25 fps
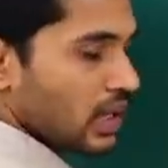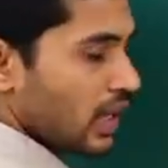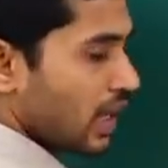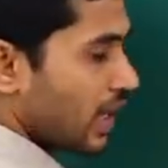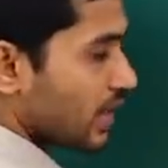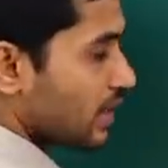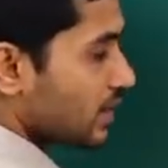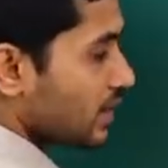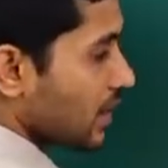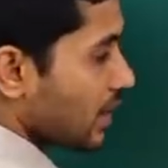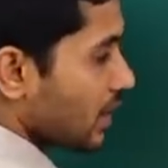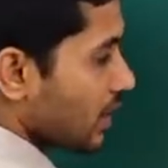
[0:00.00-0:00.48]

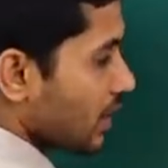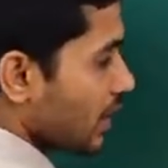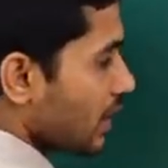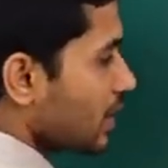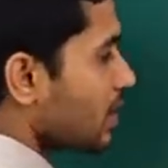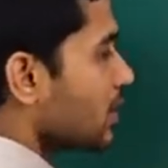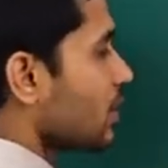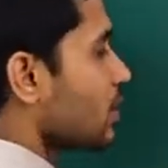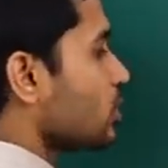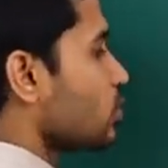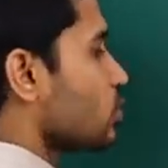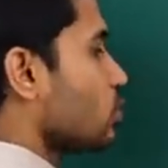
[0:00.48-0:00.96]
and that
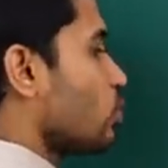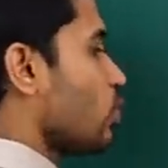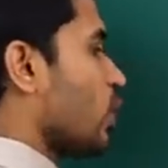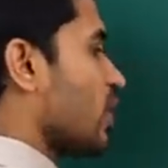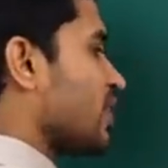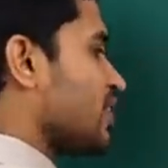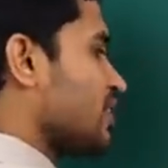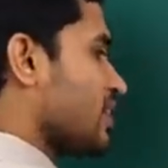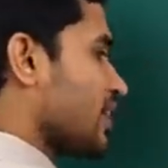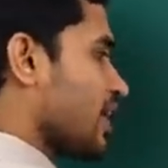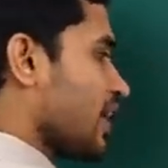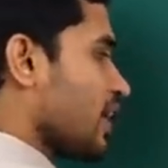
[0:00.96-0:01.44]
light ray should
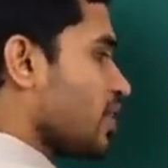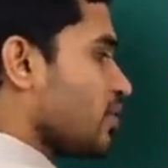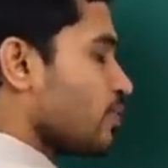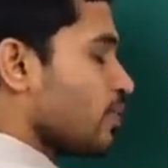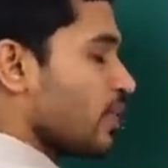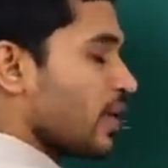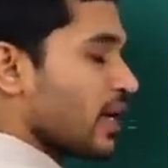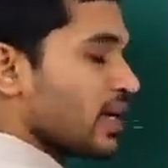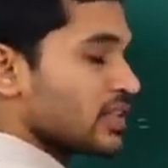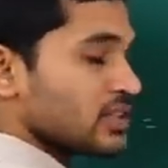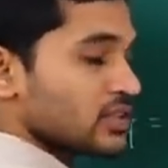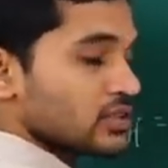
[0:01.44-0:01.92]
once
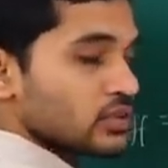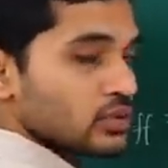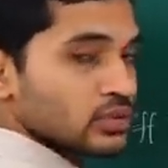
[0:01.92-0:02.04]
again pass